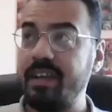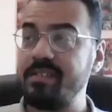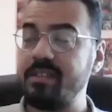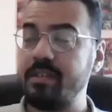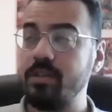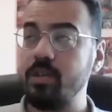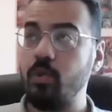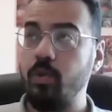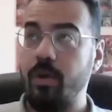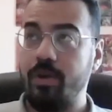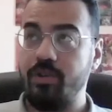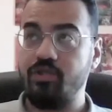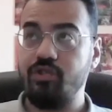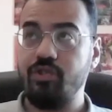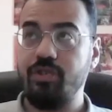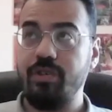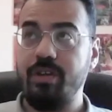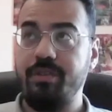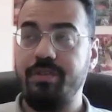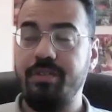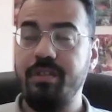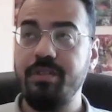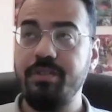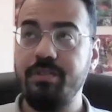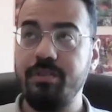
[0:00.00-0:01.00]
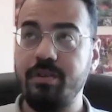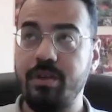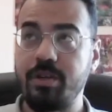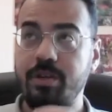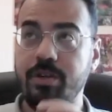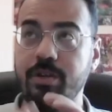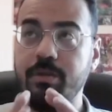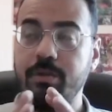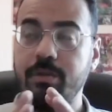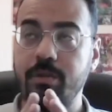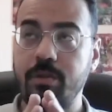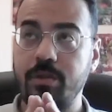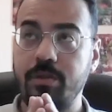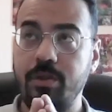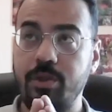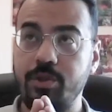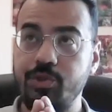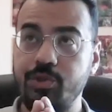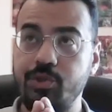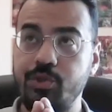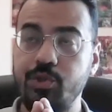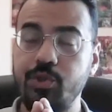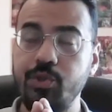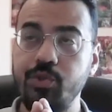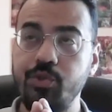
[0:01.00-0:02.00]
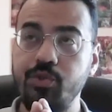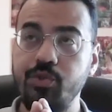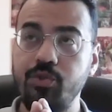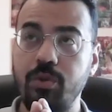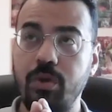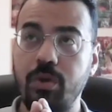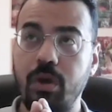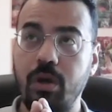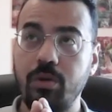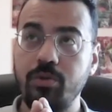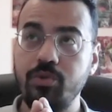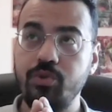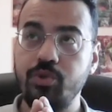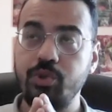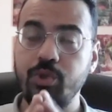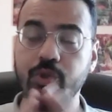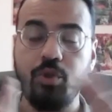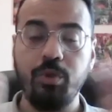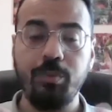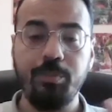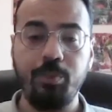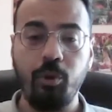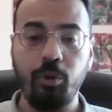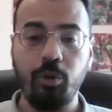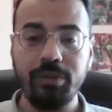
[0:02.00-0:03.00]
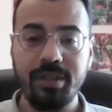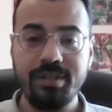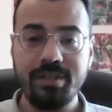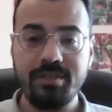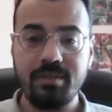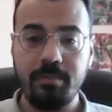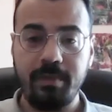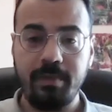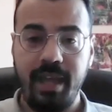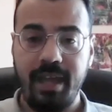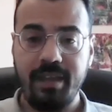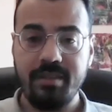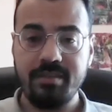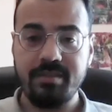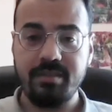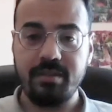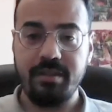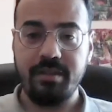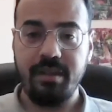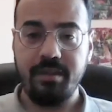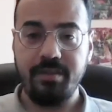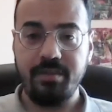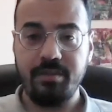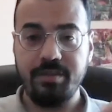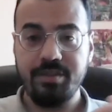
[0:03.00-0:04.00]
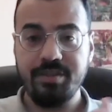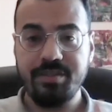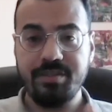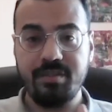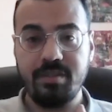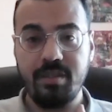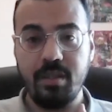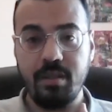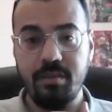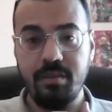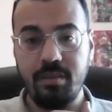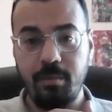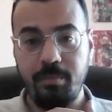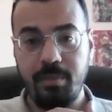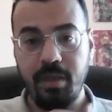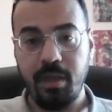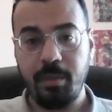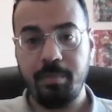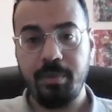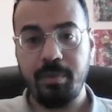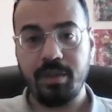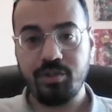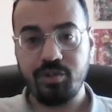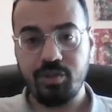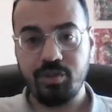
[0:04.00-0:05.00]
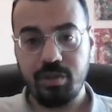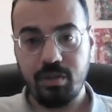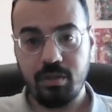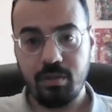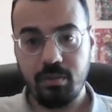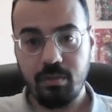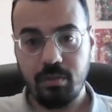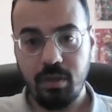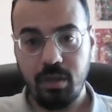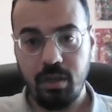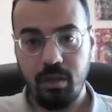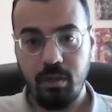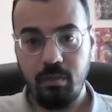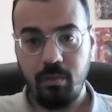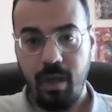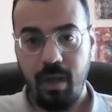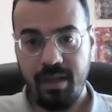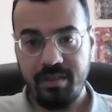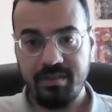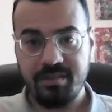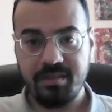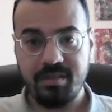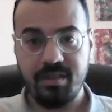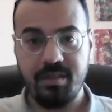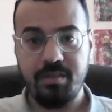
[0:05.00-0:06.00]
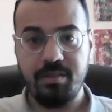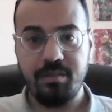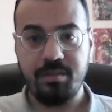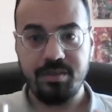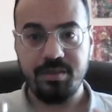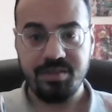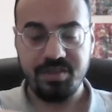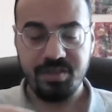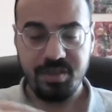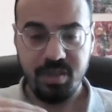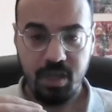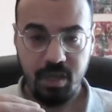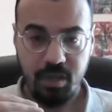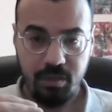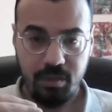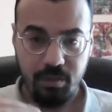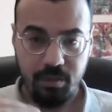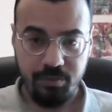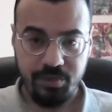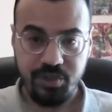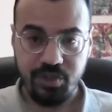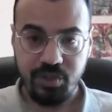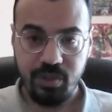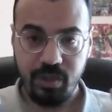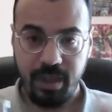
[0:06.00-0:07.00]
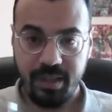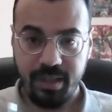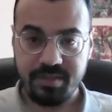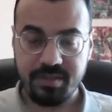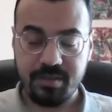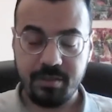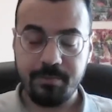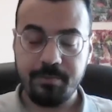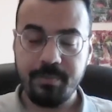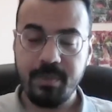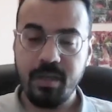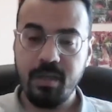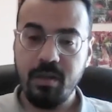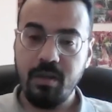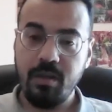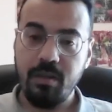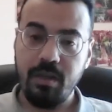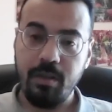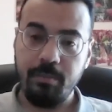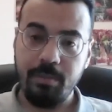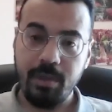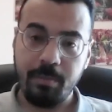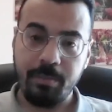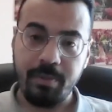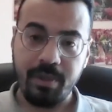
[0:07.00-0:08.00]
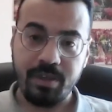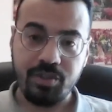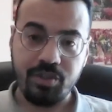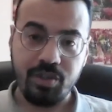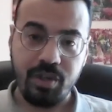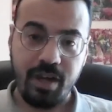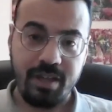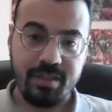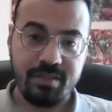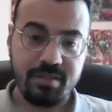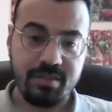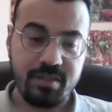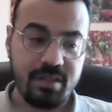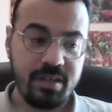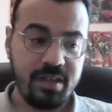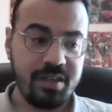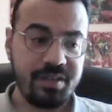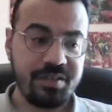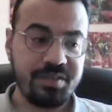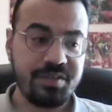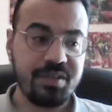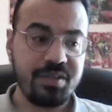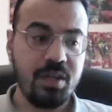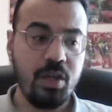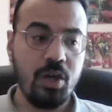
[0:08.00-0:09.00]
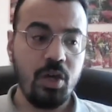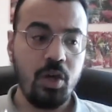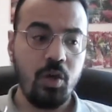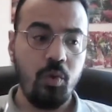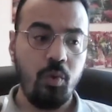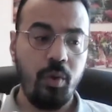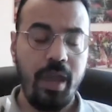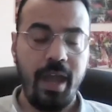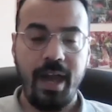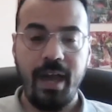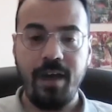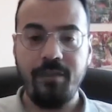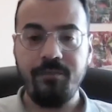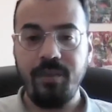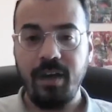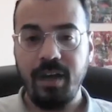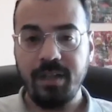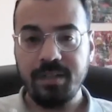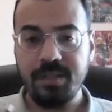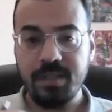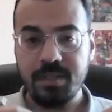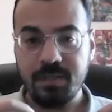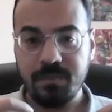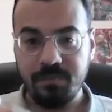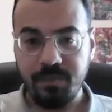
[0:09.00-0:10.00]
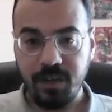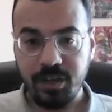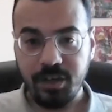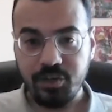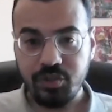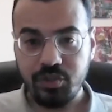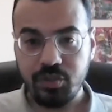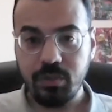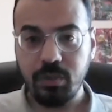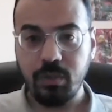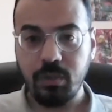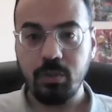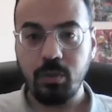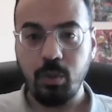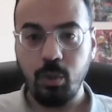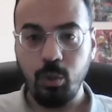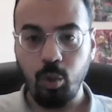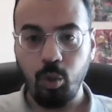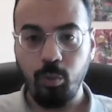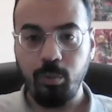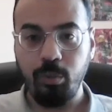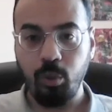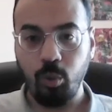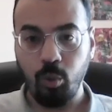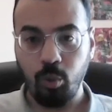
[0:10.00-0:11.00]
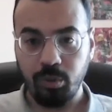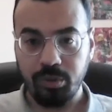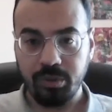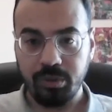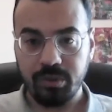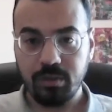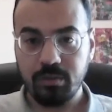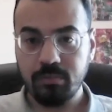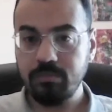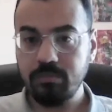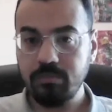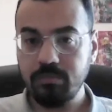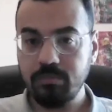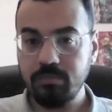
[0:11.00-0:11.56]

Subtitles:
very excellent question. I think there are two components to my answer here. There is the big picture answer, and there is the regional answer. The big picture answer is we have a dysfunctional global order.